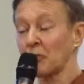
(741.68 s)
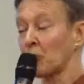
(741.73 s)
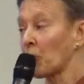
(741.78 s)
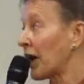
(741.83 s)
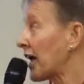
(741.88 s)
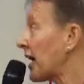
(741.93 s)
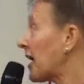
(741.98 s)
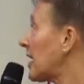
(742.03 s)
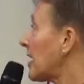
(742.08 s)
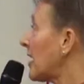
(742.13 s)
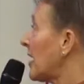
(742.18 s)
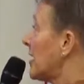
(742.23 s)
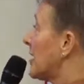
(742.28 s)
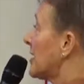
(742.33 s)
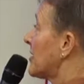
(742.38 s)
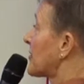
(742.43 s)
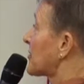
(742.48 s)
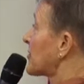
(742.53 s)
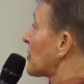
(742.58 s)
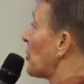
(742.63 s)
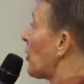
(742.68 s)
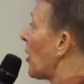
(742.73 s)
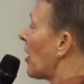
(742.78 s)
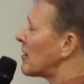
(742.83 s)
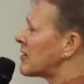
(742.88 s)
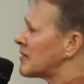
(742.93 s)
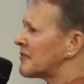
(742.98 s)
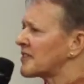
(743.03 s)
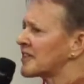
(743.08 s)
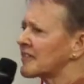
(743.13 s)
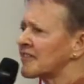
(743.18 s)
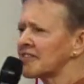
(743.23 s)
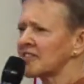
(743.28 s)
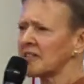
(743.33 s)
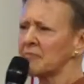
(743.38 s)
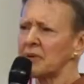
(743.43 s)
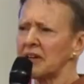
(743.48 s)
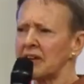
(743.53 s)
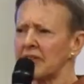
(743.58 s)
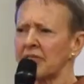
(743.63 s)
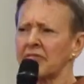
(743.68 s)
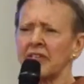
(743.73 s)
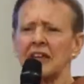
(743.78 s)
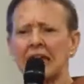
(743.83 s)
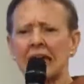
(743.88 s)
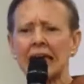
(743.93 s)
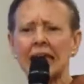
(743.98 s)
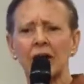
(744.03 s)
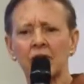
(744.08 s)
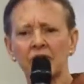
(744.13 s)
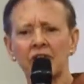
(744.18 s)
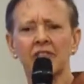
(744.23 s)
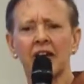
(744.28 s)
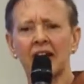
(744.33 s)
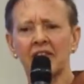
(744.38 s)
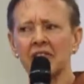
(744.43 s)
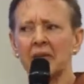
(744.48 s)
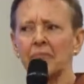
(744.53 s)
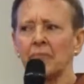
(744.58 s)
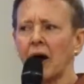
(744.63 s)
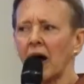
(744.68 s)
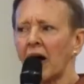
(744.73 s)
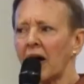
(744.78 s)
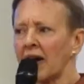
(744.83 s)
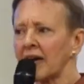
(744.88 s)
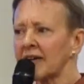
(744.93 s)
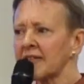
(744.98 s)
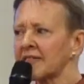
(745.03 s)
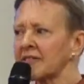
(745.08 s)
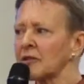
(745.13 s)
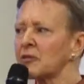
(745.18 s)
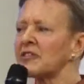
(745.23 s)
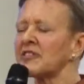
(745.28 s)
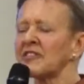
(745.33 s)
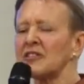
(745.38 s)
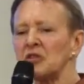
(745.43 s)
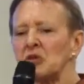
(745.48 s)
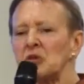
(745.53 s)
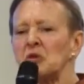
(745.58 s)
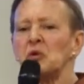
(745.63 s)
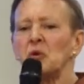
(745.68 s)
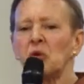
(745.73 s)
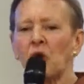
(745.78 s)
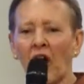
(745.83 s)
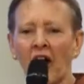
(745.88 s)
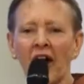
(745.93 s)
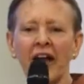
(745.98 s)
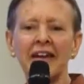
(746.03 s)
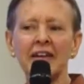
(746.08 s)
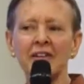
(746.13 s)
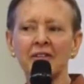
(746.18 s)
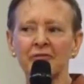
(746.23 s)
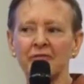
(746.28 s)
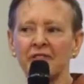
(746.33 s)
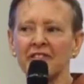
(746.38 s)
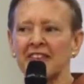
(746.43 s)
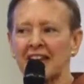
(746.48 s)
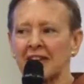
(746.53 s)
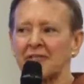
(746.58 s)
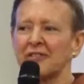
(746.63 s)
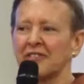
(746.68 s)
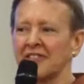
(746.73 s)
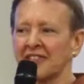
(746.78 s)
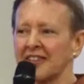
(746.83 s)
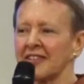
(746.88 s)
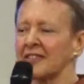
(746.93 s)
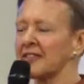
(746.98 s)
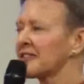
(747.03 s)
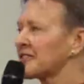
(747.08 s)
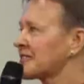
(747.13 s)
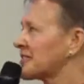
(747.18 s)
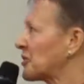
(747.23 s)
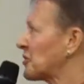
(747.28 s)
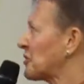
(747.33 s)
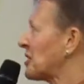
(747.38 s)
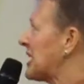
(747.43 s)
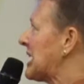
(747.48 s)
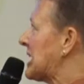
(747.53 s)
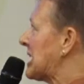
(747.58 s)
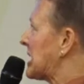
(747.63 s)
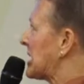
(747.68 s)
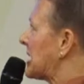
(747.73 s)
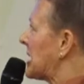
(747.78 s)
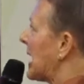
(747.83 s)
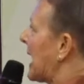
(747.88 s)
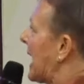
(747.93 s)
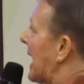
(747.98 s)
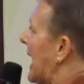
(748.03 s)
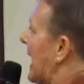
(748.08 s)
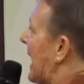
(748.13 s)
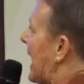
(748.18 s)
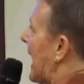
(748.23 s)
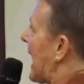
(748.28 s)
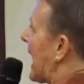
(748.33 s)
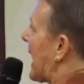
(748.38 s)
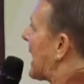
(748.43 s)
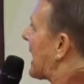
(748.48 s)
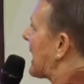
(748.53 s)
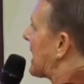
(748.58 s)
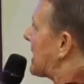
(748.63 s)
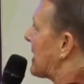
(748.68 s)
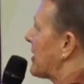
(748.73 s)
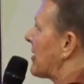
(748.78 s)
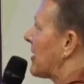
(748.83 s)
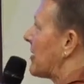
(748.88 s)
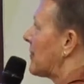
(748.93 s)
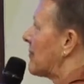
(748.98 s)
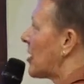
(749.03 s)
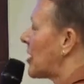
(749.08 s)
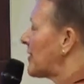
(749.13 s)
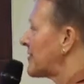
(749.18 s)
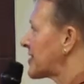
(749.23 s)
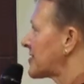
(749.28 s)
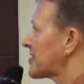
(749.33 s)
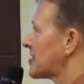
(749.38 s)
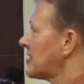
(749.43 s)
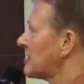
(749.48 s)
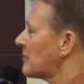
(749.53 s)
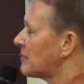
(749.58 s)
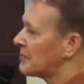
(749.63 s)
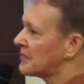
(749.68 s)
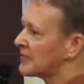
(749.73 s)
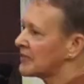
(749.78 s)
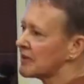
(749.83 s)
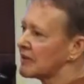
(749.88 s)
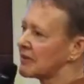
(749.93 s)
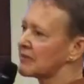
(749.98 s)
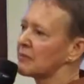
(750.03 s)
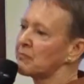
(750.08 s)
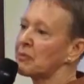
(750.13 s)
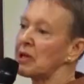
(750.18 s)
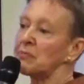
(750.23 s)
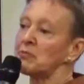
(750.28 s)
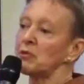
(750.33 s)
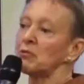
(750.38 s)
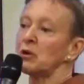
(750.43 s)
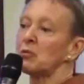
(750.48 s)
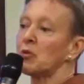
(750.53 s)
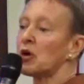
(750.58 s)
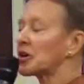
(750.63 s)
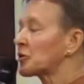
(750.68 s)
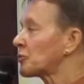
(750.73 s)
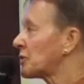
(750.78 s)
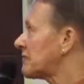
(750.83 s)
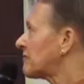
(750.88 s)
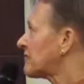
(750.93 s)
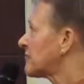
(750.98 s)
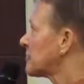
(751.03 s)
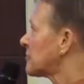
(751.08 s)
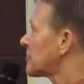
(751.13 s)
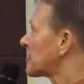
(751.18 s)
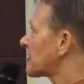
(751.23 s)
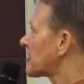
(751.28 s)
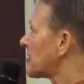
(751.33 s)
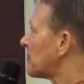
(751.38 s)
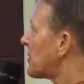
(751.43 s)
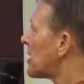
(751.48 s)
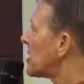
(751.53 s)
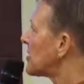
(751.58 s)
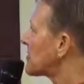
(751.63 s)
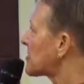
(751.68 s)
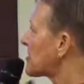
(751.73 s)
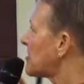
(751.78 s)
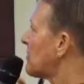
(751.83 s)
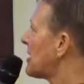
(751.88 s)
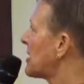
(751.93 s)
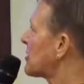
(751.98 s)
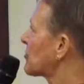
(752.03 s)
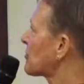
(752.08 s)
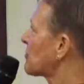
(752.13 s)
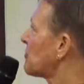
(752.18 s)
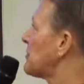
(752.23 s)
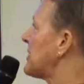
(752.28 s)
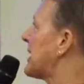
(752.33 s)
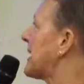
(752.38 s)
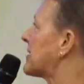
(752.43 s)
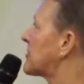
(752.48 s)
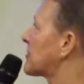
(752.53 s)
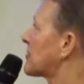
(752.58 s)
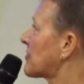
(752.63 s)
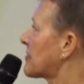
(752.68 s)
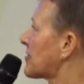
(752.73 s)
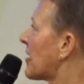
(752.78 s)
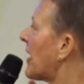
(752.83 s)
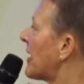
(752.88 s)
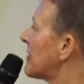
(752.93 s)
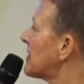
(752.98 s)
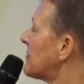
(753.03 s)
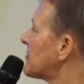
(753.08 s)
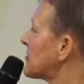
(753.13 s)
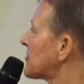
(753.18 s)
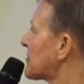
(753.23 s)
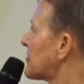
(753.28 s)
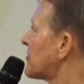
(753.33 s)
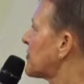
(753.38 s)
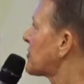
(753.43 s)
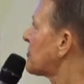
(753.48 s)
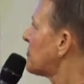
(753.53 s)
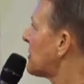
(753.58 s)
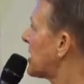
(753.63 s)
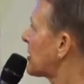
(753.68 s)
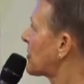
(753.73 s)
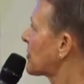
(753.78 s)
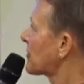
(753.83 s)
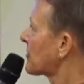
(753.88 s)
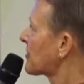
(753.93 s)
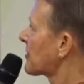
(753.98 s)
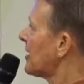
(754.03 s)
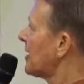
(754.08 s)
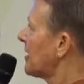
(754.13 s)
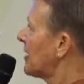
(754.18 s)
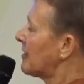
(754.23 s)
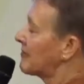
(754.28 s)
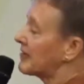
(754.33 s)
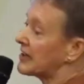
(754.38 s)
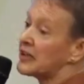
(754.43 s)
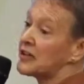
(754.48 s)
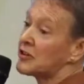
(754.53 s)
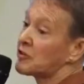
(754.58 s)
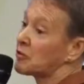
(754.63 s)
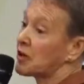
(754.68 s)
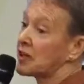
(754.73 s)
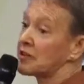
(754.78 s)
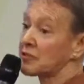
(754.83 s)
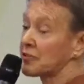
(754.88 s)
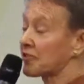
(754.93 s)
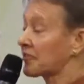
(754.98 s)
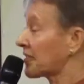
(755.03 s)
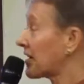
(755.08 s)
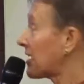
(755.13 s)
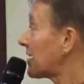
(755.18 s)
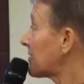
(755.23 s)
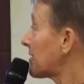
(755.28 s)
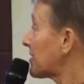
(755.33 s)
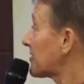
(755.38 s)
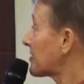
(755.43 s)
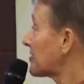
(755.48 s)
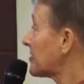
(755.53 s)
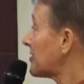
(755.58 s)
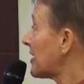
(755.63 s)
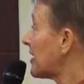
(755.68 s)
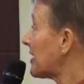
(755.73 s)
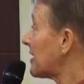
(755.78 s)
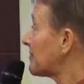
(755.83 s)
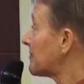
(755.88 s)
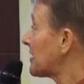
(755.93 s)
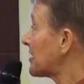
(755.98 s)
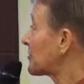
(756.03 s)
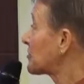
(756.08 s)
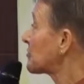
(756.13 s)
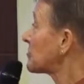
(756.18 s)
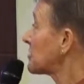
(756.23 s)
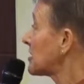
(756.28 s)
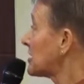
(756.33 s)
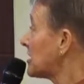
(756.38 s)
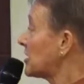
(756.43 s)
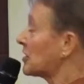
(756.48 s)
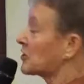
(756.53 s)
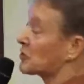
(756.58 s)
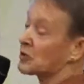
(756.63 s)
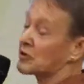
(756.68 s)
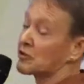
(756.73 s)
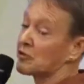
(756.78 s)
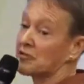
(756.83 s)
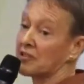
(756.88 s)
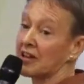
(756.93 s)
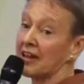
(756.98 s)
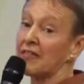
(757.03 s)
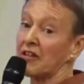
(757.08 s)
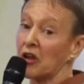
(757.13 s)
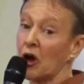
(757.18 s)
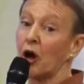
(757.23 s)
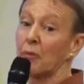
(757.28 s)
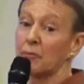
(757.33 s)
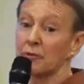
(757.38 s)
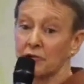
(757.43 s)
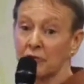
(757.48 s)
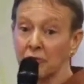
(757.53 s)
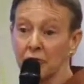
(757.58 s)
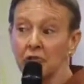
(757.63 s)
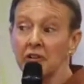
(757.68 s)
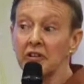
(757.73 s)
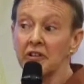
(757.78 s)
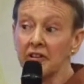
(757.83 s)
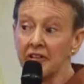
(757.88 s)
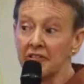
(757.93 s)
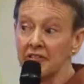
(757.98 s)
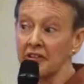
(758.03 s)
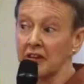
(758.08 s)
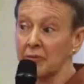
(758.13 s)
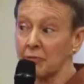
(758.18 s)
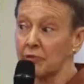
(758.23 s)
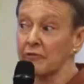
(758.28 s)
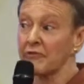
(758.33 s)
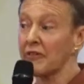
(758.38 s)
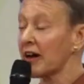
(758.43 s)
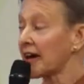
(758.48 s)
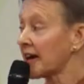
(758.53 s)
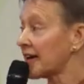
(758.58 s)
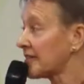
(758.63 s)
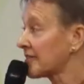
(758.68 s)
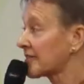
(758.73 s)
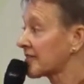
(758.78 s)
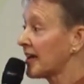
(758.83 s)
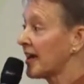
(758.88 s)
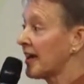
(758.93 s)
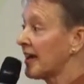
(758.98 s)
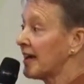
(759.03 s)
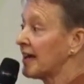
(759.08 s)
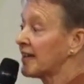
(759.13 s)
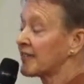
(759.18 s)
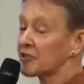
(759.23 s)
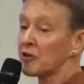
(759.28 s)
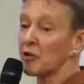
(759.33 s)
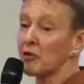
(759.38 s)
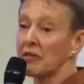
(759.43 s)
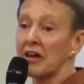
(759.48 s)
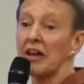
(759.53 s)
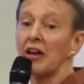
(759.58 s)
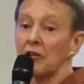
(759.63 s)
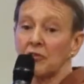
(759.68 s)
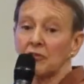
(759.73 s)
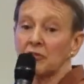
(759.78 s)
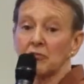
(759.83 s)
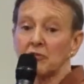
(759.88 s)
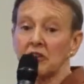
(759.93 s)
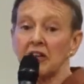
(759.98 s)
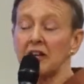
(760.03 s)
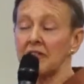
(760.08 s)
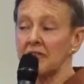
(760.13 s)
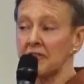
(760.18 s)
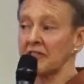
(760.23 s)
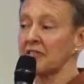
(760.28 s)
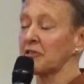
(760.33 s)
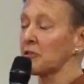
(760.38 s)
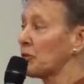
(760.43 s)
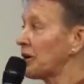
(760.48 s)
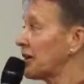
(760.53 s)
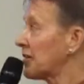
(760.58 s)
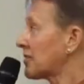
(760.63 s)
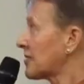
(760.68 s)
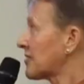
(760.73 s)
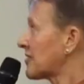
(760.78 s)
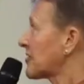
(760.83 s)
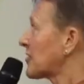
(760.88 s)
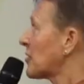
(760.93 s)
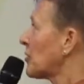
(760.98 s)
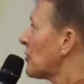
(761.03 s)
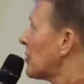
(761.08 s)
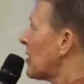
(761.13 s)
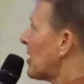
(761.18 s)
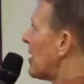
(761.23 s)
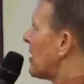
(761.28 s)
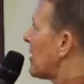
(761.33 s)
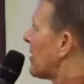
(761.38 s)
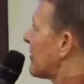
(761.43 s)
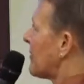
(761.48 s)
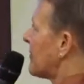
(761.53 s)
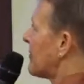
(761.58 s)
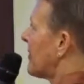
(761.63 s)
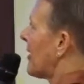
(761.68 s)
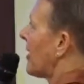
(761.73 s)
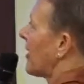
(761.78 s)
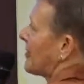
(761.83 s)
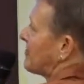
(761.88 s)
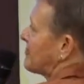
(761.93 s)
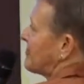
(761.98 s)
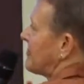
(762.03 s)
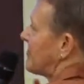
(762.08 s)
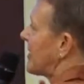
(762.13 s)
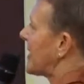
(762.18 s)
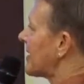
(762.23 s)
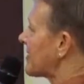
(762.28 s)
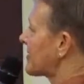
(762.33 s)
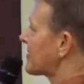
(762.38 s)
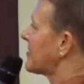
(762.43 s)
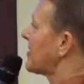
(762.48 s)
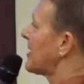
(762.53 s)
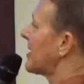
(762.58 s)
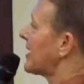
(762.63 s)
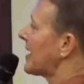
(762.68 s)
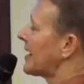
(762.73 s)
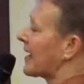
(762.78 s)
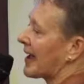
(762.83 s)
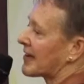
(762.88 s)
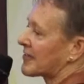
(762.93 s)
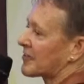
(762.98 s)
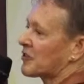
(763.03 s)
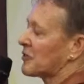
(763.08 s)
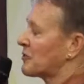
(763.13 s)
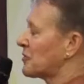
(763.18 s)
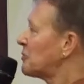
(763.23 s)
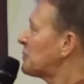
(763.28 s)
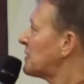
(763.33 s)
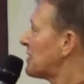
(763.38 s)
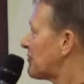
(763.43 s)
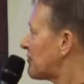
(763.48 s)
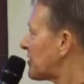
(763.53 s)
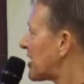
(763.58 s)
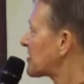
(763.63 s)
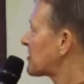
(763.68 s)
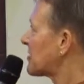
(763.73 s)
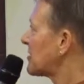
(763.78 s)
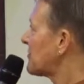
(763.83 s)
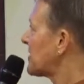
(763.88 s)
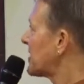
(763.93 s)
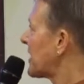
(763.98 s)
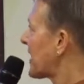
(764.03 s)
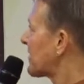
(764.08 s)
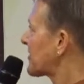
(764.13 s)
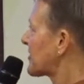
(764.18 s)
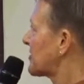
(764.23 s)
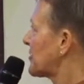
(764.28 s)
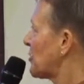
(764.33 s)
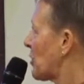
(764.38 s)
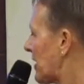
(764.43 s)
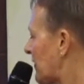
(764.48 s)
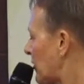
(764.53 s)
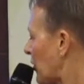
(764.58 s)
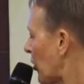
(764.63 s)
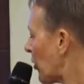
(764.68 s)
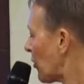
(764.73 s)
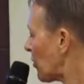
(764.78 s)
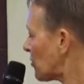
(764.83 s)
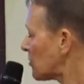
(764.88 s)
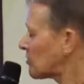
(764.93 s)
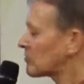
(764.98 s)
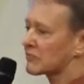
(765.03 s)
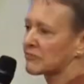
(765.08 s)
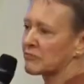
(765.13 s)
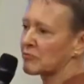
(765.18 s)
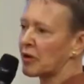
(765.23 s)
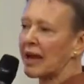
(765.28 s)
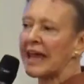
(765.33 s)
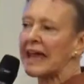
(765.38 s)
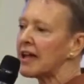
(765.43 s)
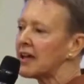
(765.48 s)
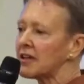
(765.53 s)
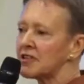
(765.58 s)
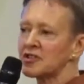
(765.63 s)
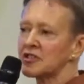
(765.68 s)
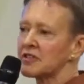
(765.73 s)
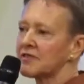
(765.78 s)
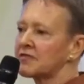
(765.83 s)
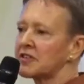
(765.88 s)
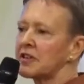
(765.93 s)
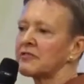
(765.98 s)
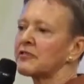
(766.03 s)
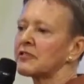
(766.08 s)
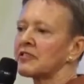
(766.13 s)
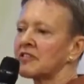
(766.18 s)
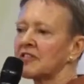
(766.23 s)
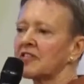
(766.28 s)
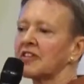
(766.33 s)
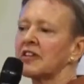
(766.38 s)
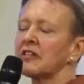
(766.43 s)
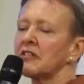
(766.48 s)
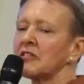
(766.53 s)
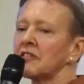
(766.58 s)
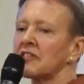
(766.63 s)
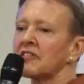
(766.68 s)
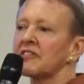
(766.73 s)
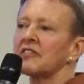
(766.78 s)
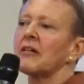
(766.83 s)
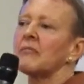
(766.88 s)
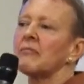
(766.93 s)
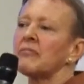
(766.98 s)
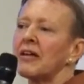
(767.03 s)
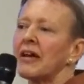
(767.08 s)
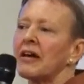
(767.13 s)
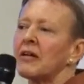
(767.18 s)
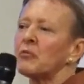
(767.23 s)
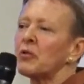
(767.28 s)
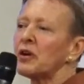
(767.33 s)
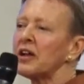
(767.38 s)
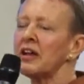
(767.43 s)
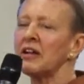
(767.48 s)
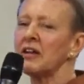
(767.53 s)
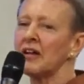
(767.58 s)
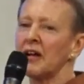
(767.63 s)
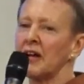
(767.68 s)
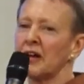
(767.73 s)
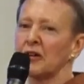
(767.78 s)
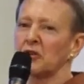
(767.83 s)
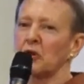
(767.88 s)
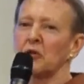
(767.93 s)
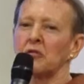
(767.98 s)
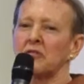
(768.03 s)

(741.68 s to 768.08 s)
way. So all of this is a bit thinking outside the box. So it's a new kind of set of skills that are needed. And obviously the people we want to influence, the policymakers, planners, the high-level decision makers, they need to understand SCA, and they certainly need to understand the opportunities that it provides. So they also need this awareness. So SCA has to be effective. You have a whole range of different skills, some that we don't